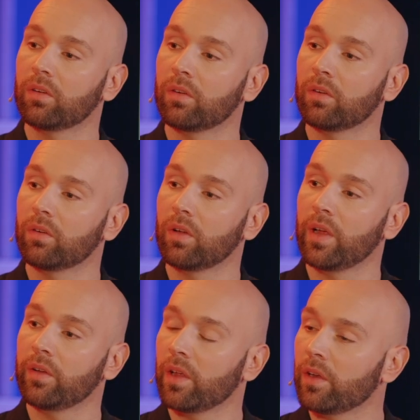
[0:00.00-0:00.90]
Oh.
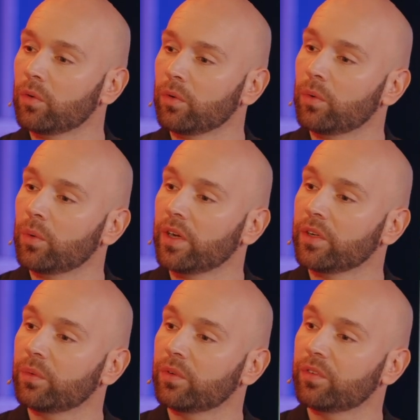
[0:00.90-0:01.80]
So it's and also in, in the
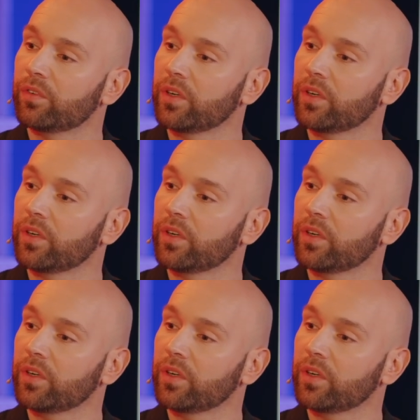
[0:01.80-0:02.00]
language.